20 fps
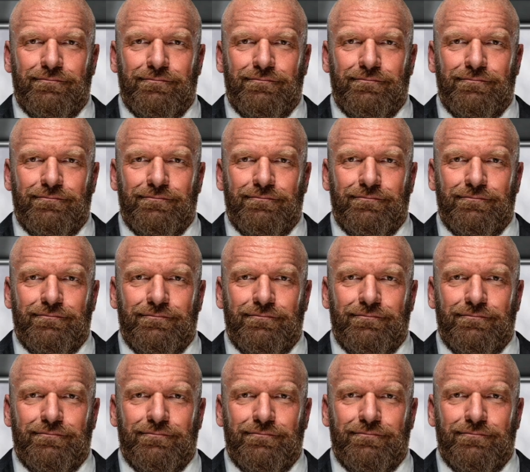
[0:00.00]

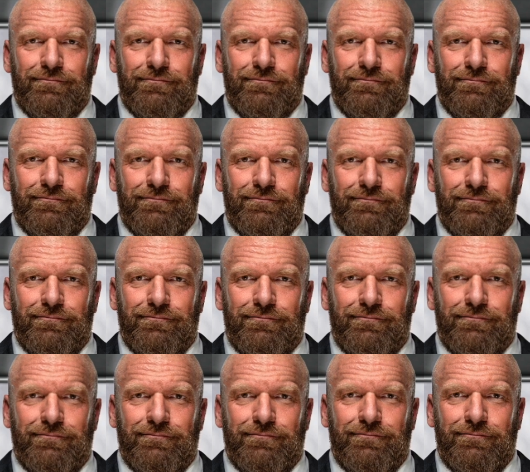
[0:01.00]

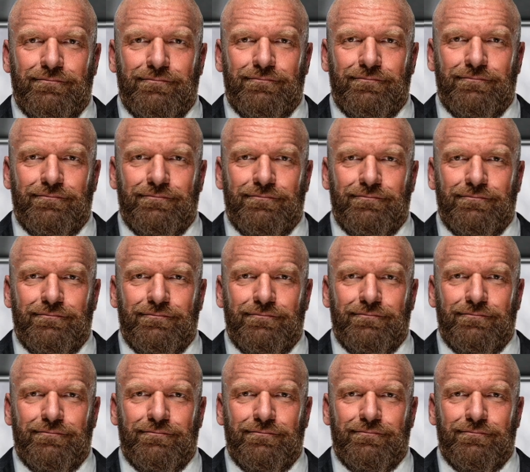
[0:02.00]

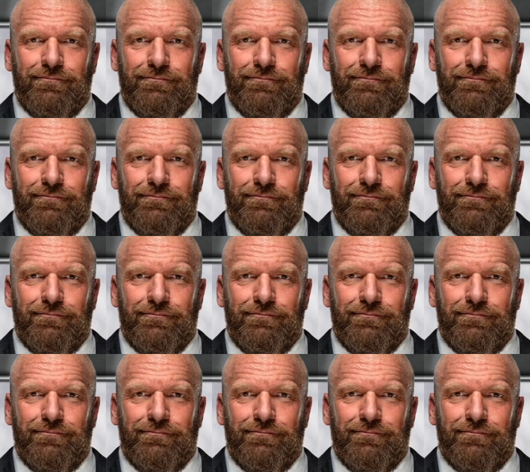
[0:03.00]

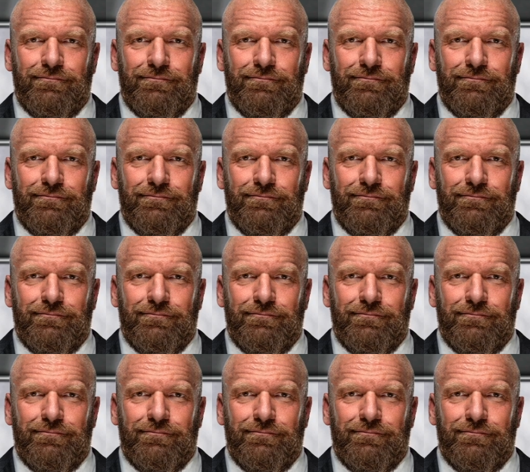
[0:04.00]

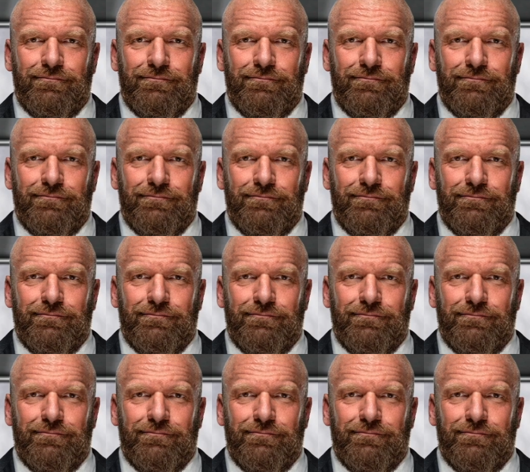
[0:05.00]
No words are spoken by the person on screen.